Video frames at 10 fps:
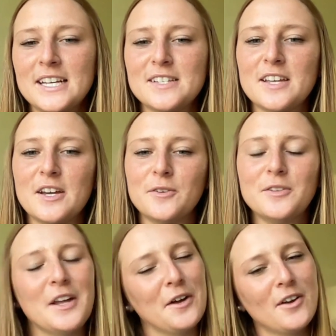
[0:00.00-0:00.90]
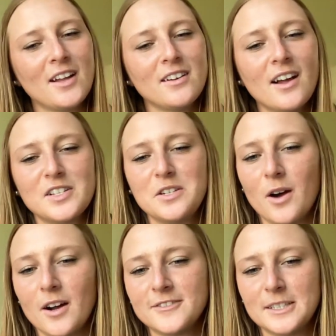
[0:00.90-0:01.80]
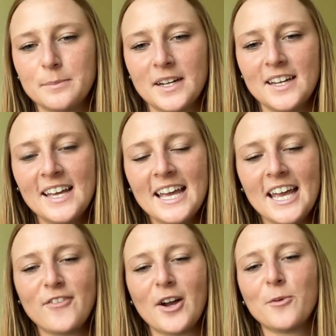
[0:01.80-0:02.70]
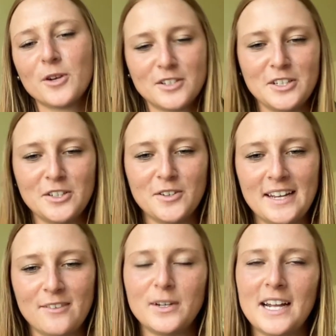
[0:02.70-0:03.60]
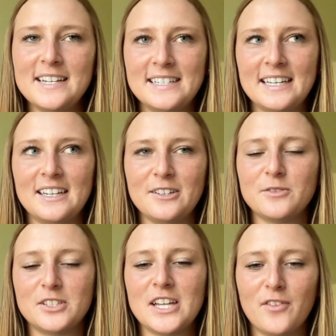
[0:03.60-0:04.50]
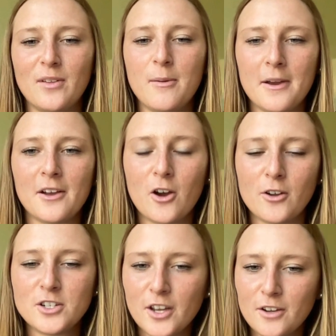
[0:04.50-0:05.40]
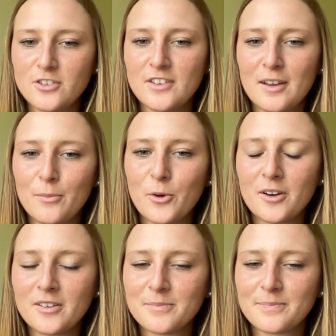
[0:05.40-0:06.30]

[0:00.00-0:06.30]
So no, not too often, but if I were to, and when I did, it would definitely be my college coach, Denmore.